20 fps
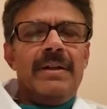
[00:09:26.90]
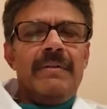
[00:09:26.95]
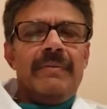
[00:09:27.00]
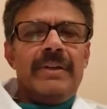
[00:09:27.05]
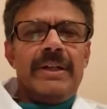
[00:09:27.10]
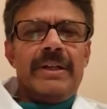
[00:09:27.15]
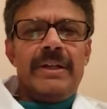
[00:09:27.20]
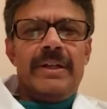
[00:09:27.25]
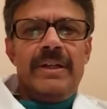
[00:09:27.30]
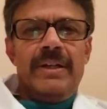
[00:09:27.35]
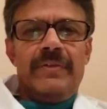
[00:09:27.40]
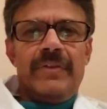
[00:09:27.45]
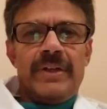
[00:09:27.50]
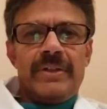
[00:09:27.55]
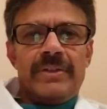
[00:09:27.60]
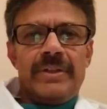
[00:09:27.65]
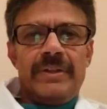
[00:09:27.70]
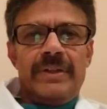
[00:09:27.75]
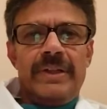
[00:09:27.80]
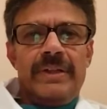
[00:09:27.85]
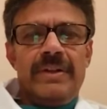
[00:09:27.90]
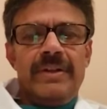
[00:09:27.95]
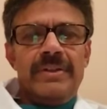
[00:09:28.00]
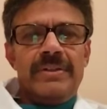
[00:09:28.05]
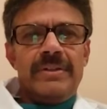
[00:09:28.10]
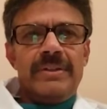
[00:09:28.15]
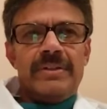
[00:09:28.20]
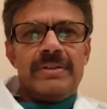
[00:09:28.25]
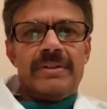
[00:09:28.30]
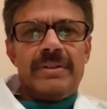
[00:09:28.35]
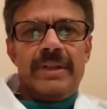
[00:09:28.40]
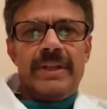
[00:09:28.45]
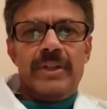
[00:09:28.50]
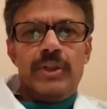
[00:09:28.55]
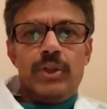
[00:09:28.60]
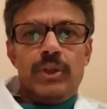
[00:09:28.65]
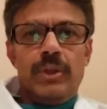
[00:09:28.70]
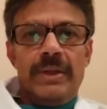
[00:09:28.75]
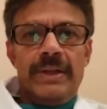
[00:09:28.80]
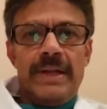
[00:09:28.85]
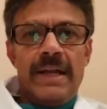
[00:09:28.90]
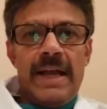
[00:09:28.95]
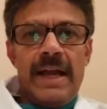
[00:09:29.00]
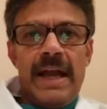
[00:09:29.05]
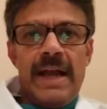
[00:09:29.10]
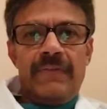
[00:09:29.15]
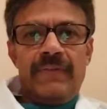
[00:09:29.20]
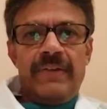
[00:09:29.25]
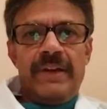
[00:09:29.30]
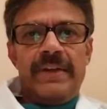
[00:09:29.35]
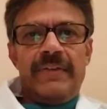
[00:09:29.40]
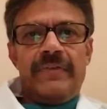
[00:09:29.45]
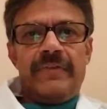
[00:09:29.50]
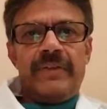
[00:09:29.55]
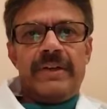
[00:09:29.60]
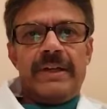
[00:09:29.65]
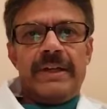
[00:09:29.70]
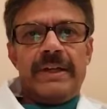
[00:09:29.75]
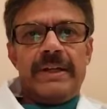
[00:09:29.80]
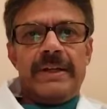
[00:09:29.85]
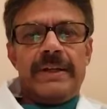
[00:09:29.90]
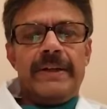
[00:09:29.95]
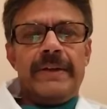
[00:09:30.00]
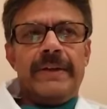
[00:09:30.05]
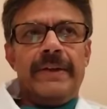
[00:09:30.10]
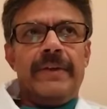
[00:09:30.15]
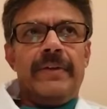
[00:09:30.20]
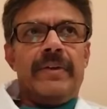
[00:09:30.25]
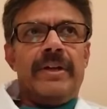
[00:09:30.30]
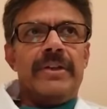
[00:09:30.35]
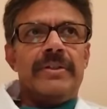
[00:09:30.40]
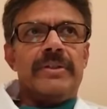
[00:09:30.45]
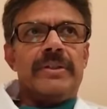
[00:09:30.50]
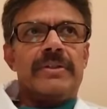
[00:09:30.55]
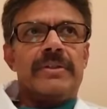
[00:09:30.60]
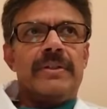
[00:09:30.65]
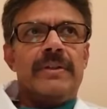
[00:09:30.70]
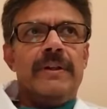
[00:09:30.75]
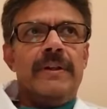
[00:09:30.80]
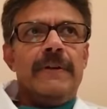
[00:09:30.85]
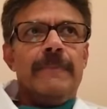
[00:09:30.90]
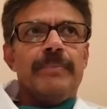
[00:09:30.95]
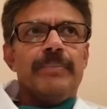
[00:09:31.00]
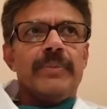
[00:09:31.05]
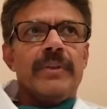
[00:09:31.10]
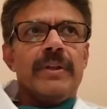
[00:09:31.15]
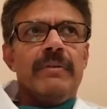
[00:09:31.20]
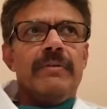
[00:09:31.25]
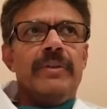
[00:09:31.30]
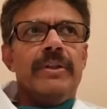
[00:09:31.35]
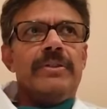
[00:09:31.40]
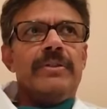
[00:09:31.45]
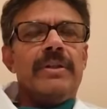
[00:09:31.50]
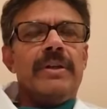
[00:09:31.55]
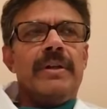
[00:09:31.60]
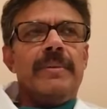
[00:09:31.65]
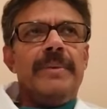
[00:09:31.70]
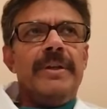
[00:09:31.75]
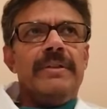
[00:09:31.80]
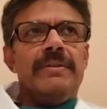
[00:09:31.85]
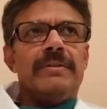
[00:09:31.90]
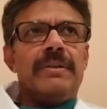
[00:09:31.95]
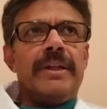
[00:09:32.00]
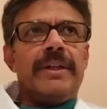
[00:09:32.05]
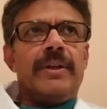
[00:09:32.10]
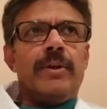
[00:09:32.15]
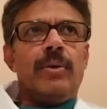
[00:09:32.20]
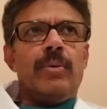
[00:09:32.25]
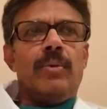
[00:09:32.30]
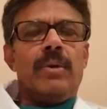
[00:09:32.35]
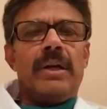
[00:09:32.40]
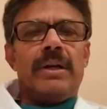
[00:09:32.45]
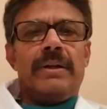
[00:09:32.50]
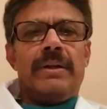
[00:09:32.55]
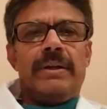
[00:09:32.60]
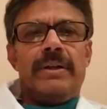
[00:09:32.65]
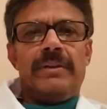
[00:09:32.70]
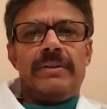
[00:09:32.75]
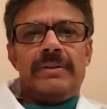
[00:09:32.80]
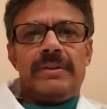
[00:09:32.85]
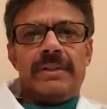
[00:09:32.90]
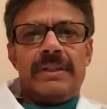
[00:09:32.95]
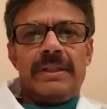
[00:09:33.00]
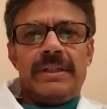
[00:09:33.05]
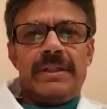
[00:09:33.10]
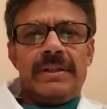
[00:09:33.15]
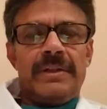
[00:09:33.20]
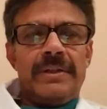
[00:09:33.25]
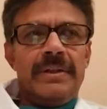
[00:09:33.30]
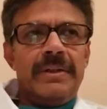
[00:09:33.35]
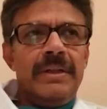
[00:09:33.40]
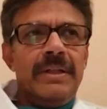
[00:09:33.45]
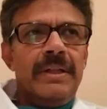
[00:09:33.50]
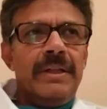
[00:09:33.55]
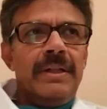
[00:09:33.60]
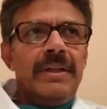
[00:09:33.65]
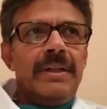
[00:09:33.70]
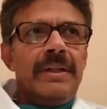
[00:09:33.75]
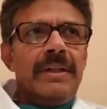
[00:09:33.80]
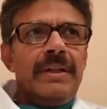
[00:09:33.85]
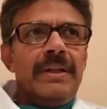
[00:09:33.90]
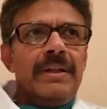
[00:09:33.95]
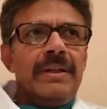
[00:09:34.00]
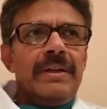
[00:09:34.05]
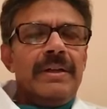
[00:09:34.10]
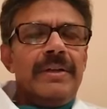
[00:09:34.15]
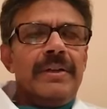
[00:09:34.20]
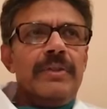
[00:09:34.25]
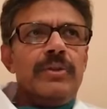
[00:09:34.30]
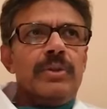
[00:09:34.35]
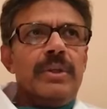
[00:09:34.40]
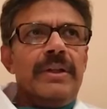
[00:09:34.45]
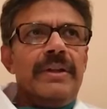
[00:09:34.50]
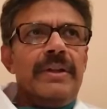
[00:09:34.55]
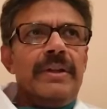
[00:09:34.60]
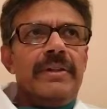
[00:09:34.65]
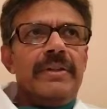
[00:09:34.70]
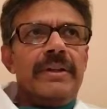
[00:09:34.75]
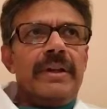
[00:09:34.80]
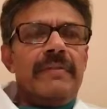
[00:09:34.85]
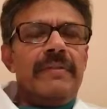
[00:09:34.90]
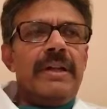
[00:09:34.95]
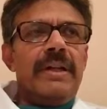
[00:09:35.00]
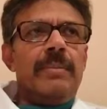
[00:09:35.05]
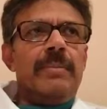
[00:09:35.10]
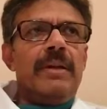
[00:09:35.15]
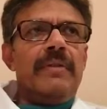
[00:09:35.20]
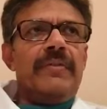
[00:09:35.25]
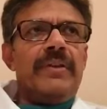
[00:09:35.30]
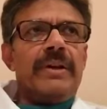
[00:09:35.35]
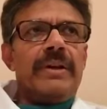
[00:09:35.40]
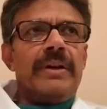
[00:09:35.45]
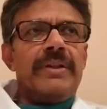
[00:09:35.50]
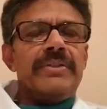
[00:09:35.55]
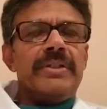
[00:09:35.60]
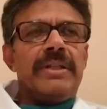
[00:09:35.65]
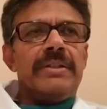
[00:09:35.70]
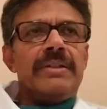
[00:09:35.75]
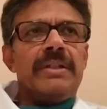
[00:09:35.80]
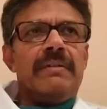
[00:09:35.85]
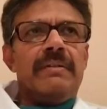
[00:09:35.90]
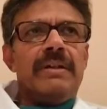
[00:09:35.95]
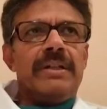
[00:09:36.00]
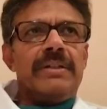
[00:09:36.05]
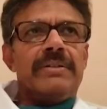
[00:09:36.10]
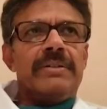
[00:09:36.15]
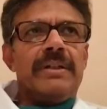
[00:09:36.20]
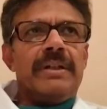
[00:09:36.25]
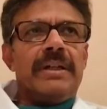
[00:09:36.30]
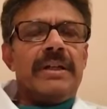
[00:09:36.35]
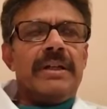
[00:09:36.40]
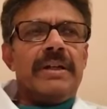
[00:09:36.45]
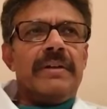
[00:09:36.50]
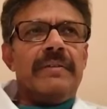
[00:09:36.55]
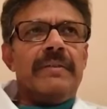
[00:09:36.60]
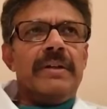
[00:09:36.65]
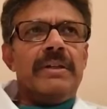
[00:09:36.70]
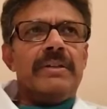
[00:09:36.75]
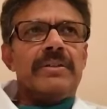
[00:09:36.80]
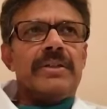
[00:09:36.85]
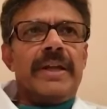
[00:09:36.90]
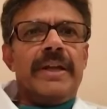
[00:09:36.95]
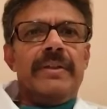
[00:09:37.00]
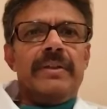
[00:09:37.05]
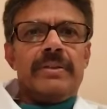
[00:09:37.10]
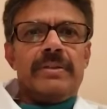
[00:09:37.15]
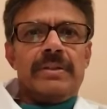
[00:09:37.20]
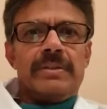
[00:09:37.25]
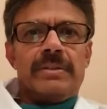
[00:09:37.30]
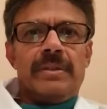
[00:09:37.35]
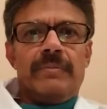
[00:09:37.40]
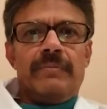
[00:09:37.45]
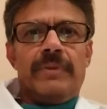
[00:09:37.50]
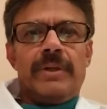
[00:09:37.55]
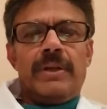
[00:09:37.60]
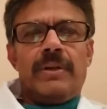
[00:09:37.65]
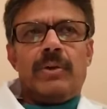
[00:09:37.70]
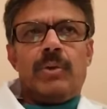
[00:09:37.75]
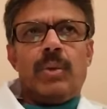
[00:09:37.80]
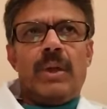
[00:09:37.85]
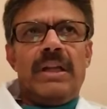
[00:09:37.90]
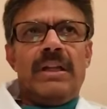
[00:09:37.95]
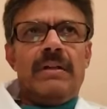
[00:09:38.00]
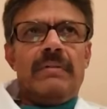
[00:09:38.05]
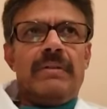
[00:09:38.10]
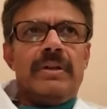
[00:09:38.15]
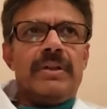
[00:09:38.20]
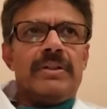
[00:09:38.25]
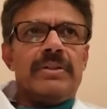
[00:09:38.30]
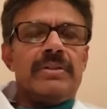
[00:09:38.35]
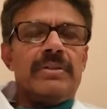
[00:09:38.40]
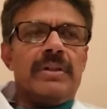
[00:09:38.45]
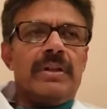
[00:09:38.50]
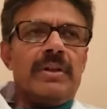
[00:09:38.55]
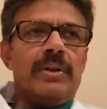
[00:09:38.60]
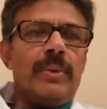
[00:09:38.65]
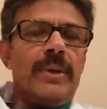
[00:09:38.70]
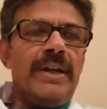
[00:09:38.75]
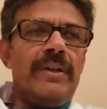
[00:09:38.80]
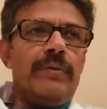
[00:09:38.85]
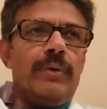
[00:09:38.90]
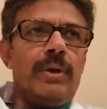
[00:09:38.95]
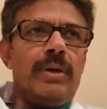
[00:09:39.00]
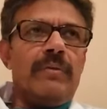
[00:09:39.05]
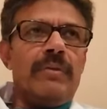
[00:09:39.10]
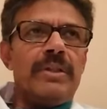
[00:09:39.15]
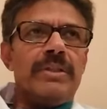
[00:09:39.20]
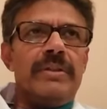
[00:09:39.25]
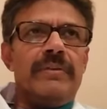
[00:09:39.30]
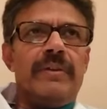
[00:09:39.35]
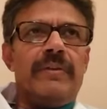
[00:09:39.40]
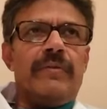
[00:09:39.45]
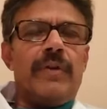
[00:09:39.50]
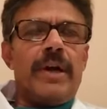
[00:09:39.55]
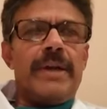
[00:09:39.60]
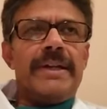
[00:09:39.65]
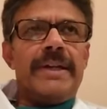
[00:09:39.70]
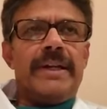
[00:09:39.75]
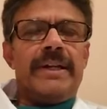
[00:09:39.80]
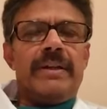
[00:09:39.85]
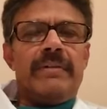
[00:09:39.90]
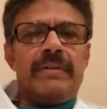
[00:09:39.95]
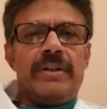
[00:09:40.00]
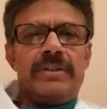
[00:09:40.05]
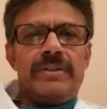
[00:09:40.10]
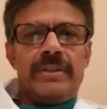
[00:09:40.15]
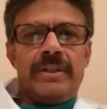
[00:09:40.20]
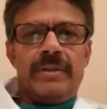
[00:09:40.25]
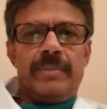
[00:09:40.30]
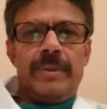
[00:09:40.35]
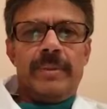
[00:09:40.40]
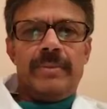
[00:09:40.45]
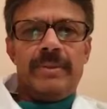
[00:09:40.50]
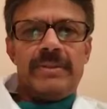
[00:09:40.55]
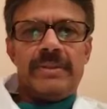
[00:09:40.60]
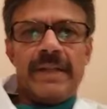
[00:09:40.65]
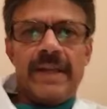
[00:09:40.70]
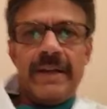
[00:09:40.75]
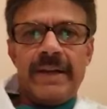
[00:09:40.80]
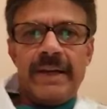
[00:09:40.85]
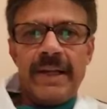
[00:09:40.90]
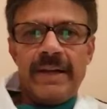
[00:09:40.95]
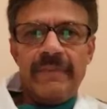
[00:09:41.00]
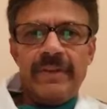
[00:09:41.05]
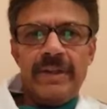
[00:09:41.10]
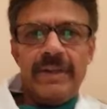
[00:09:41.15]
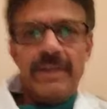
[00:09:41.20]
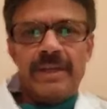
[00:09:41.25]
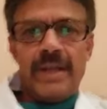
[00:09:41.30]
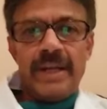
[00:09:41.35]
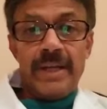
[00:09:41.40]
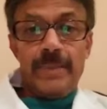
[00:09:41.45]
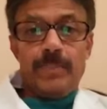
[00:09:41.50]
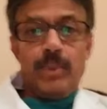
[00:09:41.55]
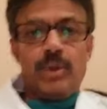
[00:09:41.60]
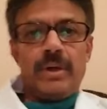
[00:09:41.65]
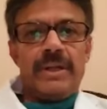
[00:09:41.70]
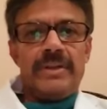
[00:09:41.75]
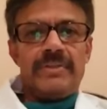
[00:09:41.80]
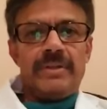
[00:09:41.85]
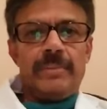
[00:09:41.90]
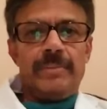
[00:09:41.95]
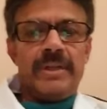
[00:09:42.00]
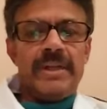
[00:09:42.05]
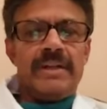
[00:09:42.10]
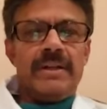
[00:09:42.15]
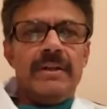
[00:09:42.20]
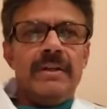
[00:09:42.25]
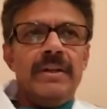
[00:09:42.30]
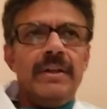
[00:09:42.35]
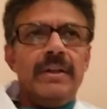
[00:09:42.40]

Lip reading: when kidney function decreases, the insulin half-life increases, which means what is insulin available for 6 hours will stay in the system for 12 hours, 24 hours, even 48 hours, and people start having hypoglycemia.